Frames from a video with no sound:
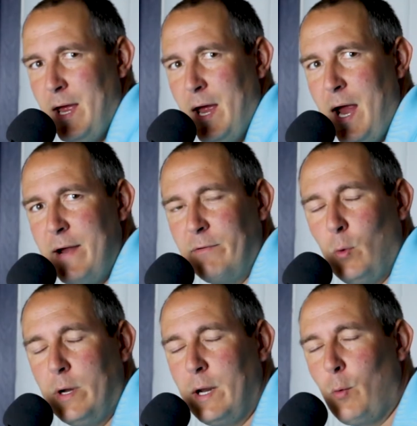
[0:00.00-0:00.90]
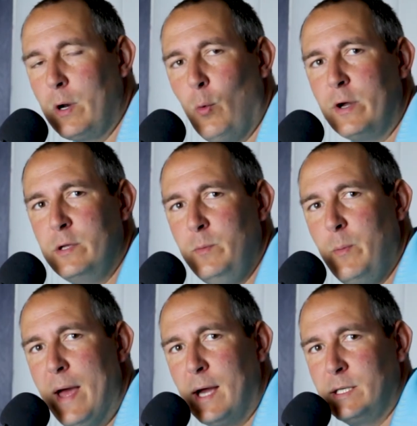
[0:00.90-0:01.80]
Hey everyone, I want to welcome you
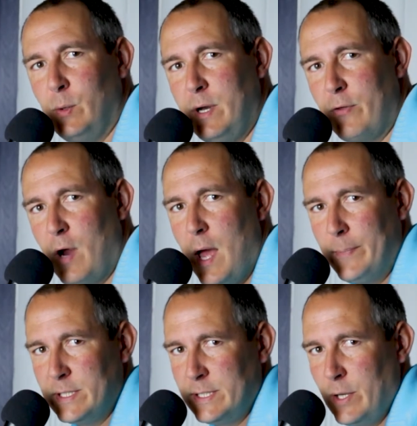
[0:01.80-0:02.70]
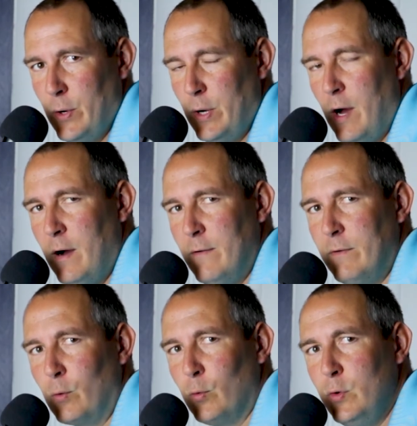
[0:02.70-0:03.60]
back to another episode of
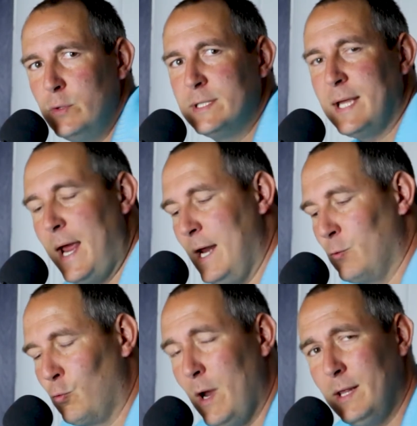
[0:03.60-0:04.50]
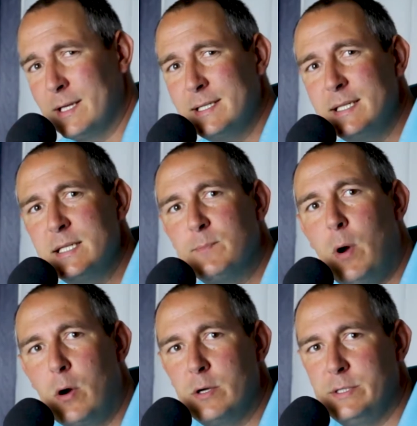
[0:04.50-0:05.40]
Roots and Relics. This is
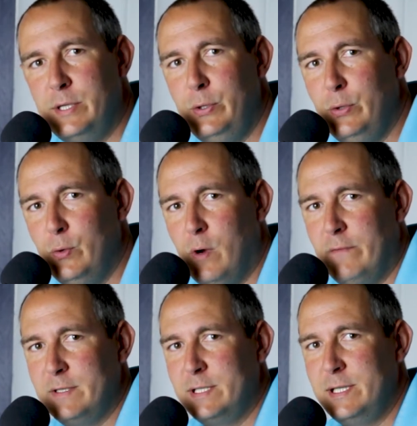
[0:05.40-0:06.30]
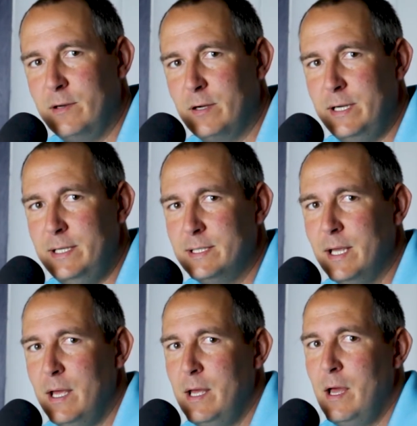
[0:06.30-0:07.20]
part 2 of a series
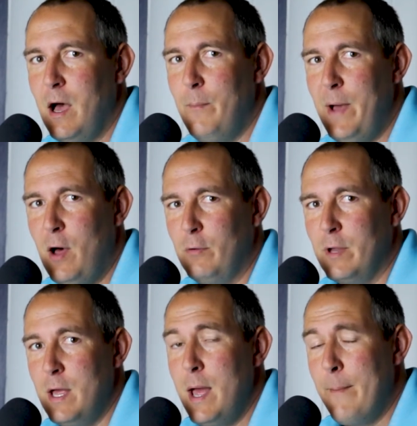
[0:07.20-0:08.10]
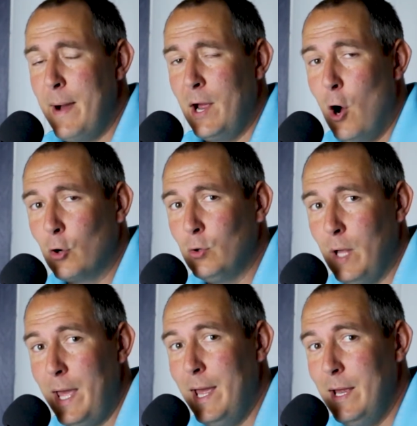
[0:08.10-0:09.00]
about my Uncle
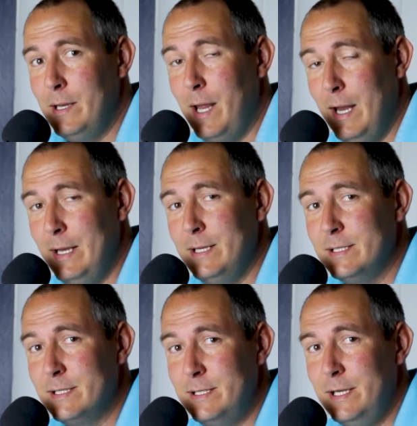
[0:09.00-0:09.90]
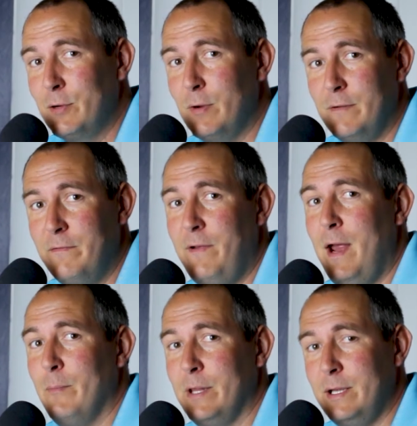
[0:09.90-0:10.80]
Ed and his secret
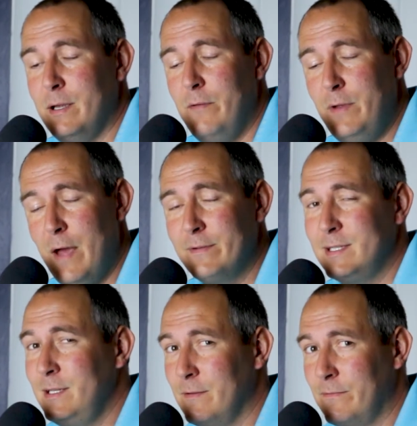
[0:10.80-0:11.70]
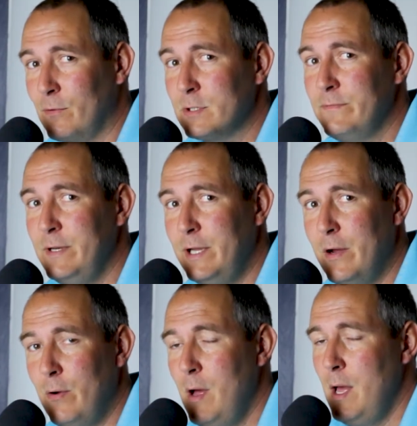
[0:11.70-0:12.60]
family. If you haven't seen the first
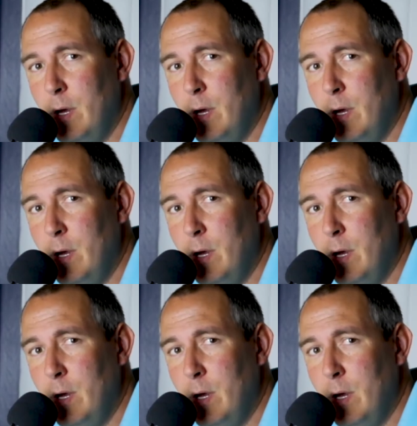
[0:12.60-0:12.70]
video,